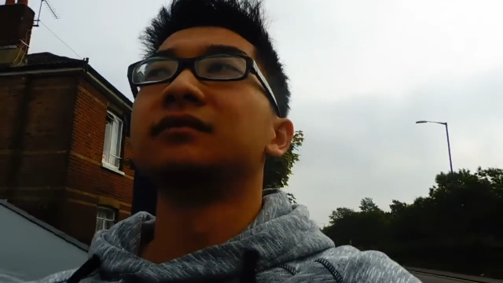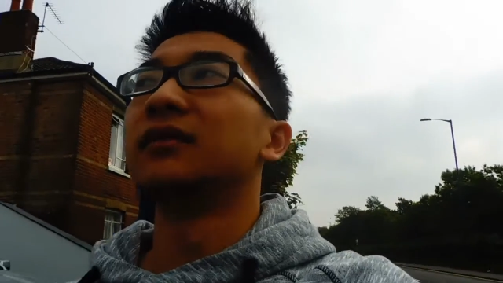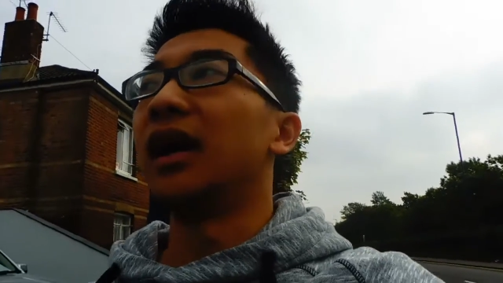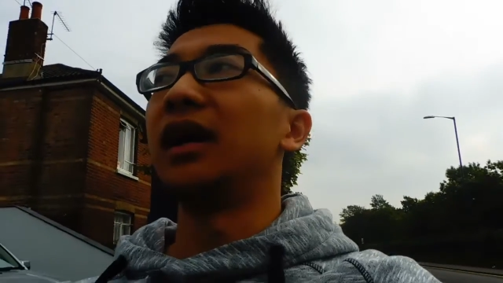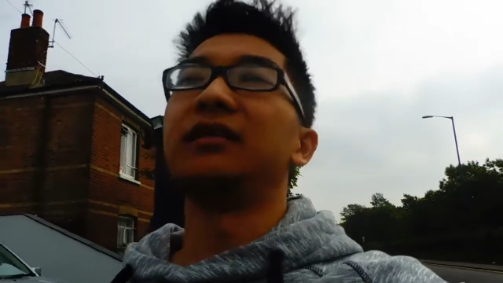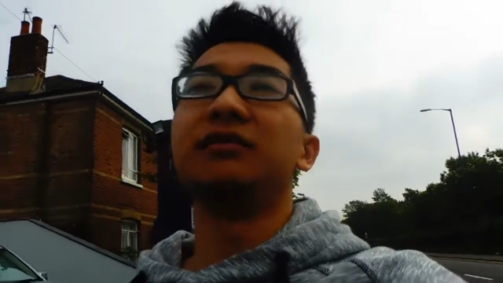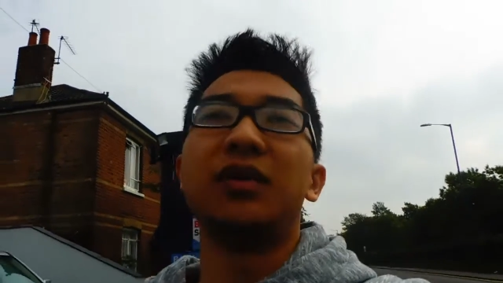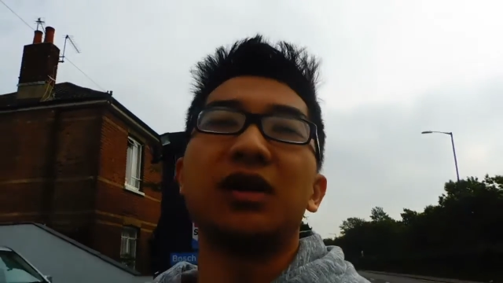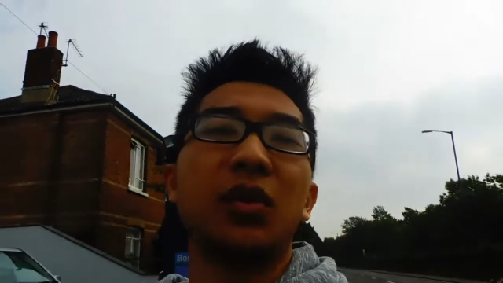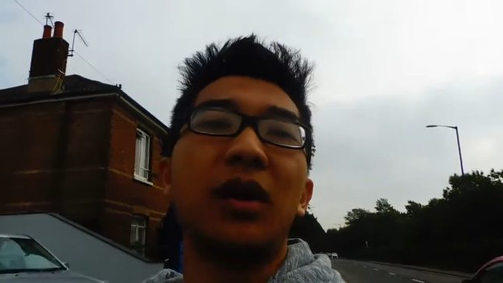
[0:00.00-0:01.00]
and
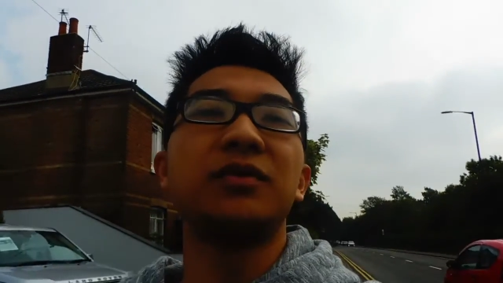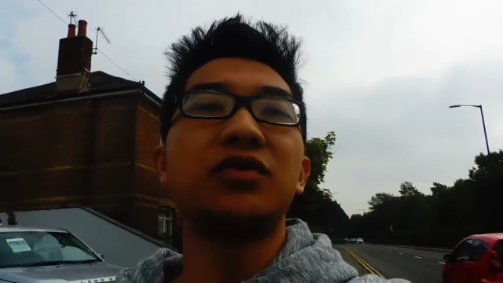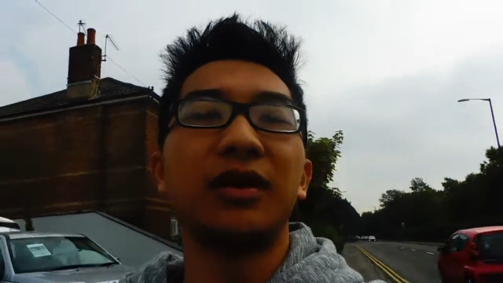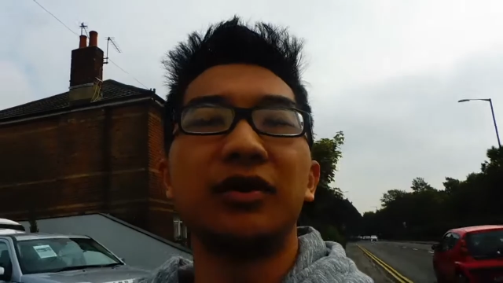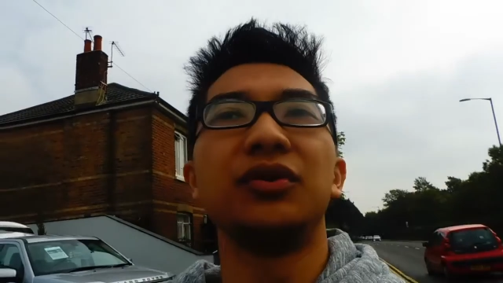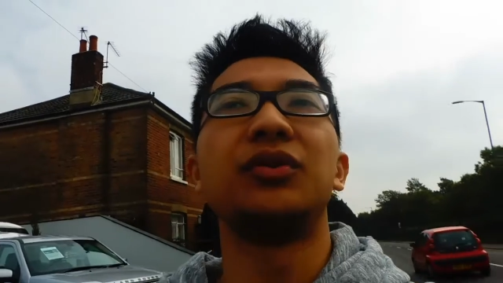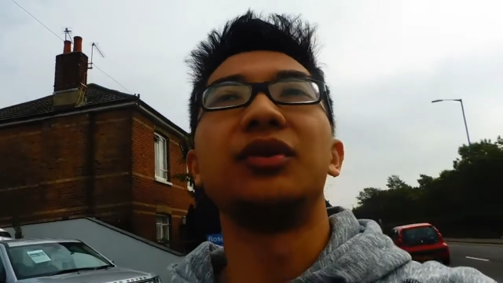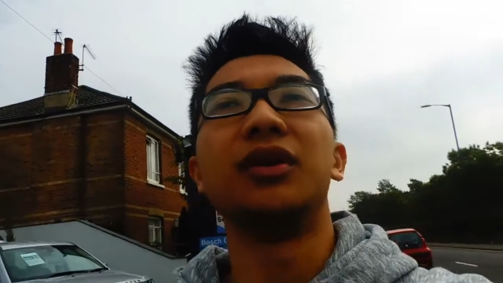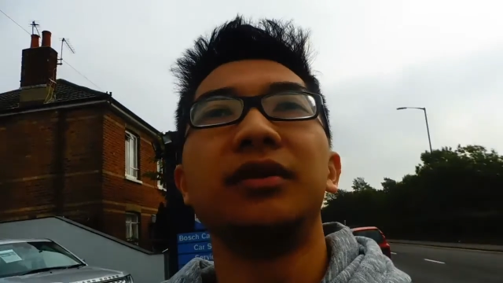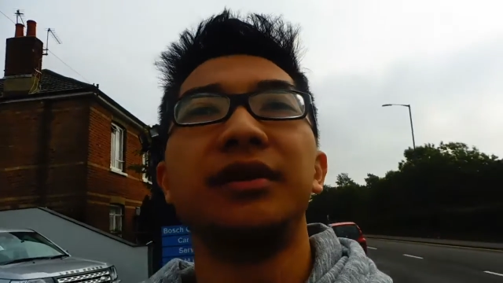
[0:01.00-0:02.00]
that's what I've been trying to do you
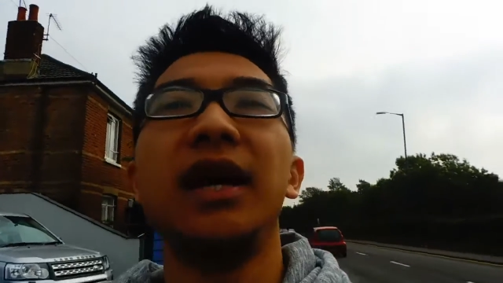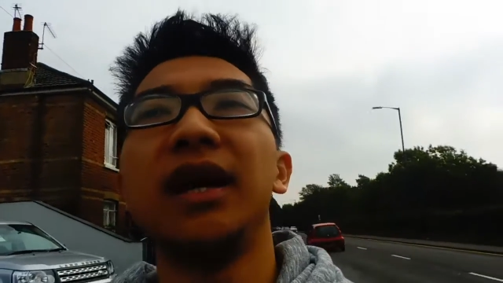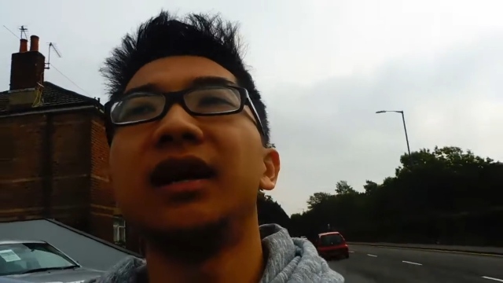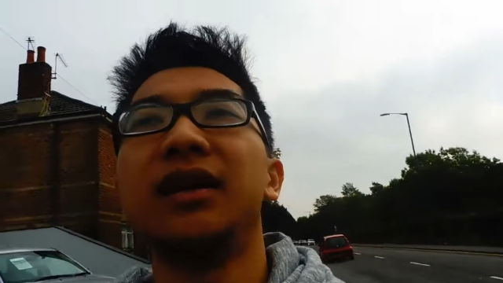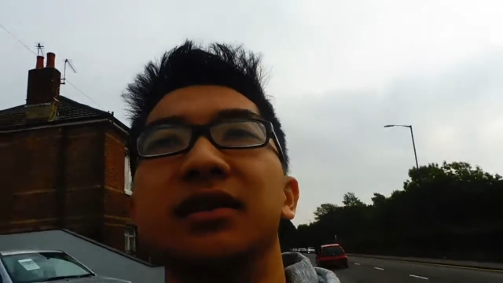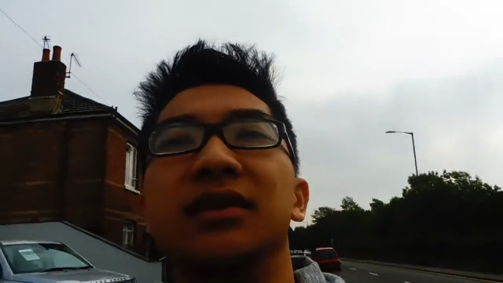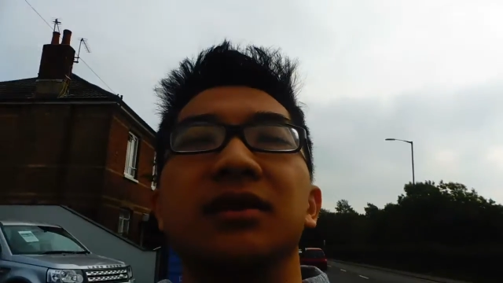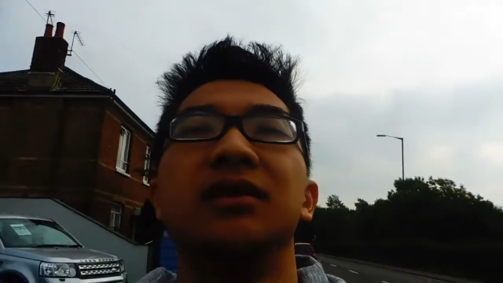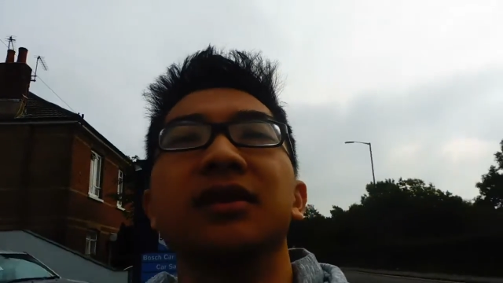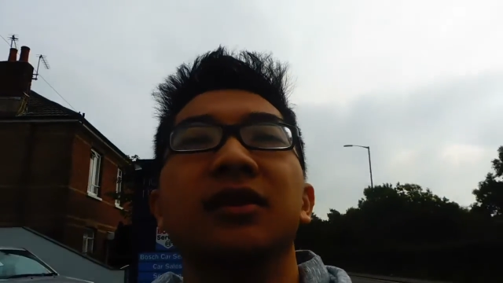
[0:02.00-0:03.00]
know yeah
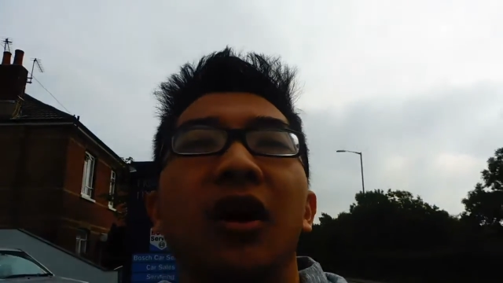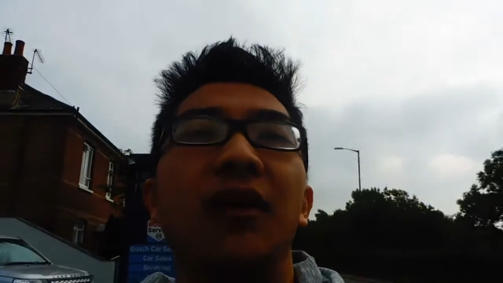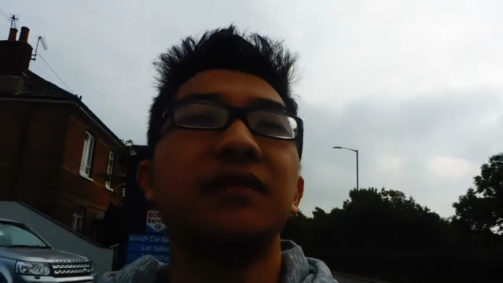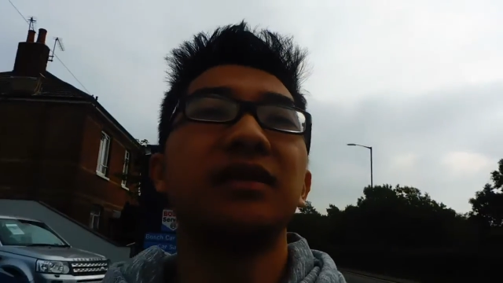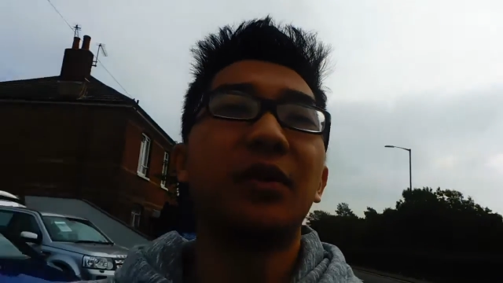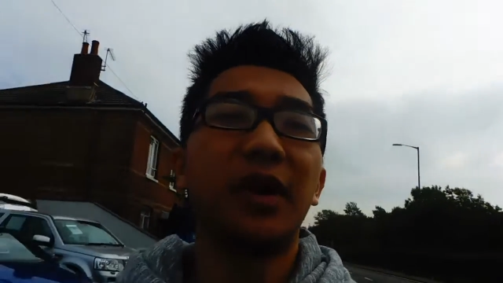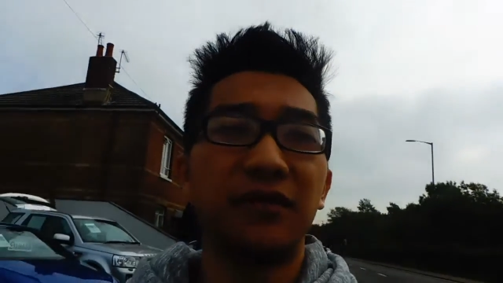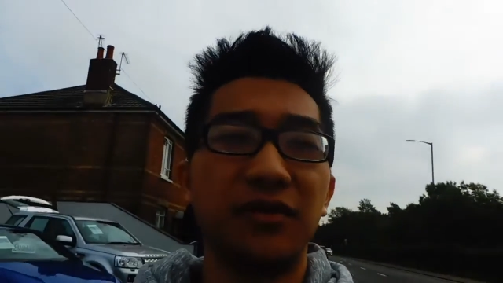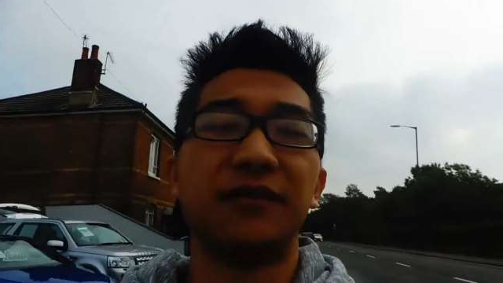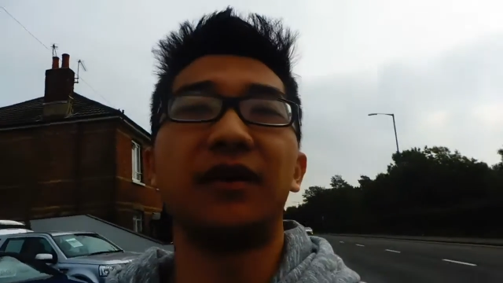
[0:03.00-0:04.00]
obviously we have
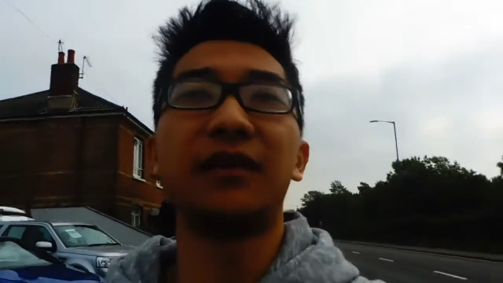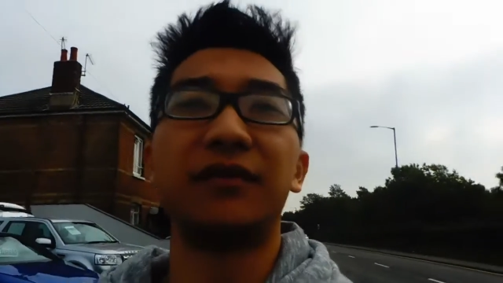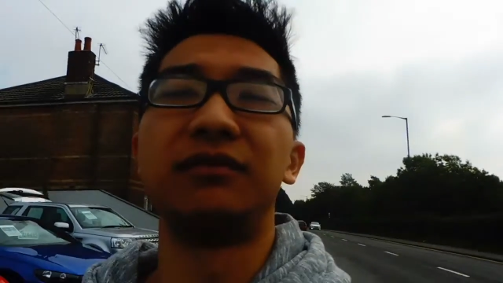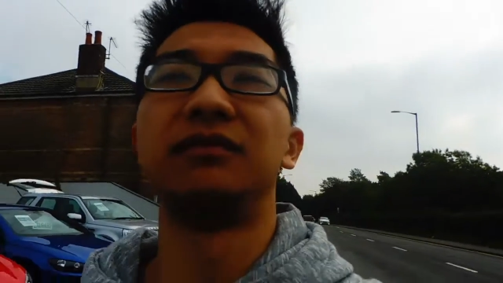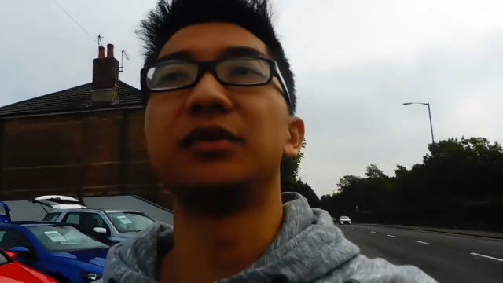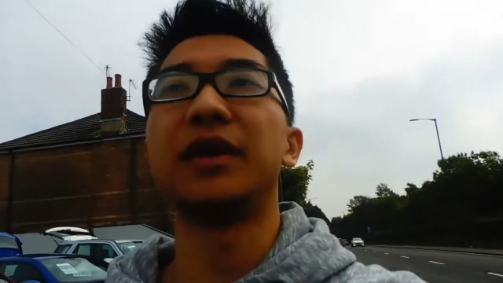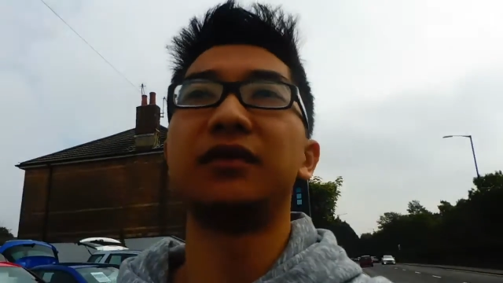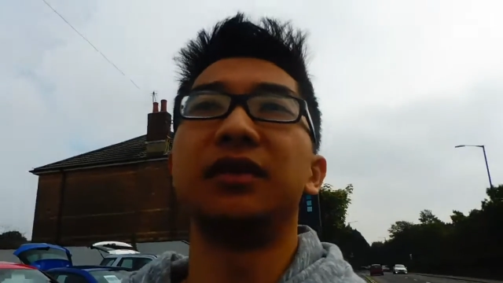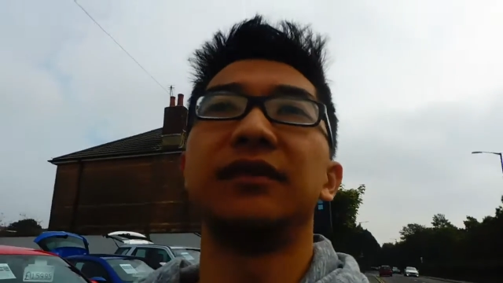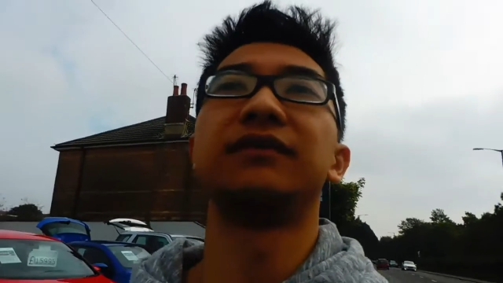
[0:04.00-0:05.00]
to survive we have
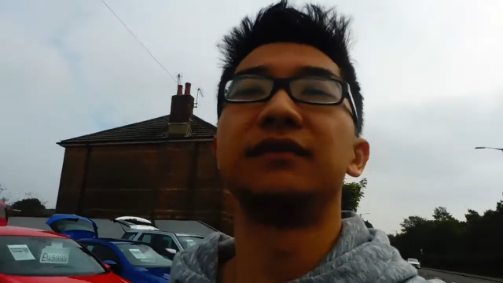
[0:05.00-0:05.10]
to live